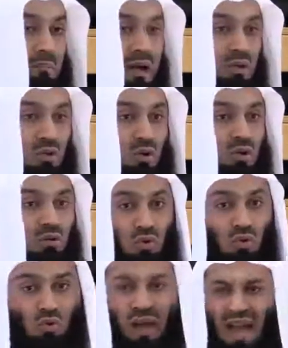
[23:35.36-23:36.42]
among those
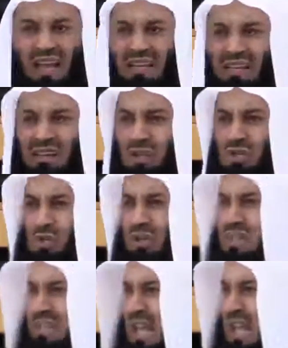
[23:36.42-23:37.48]
who you had a
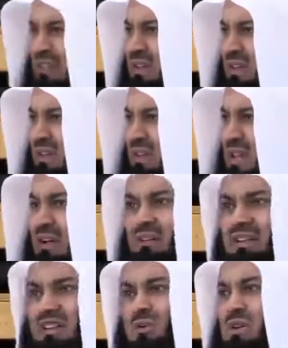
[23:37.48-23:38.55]
luxurious life here.
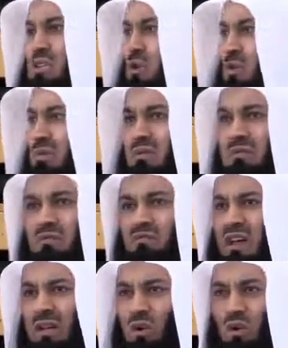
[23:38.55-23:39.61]
Everything was
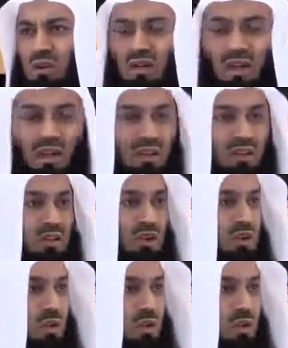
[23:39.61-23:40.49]
very good. You know,